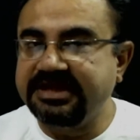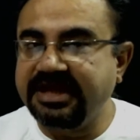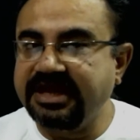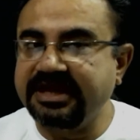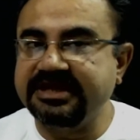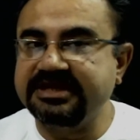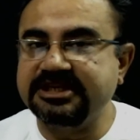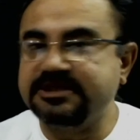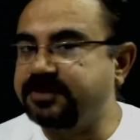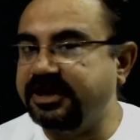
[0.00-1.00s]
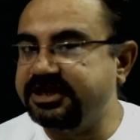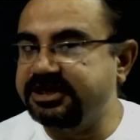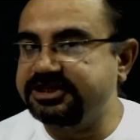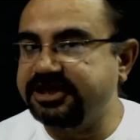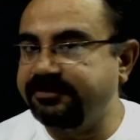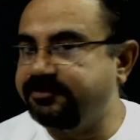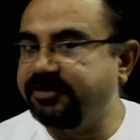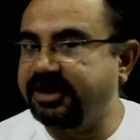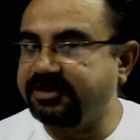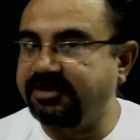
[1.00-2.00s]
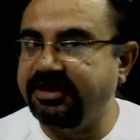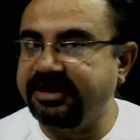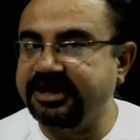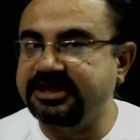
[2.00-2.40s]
they are in the spiral shape, we are calling it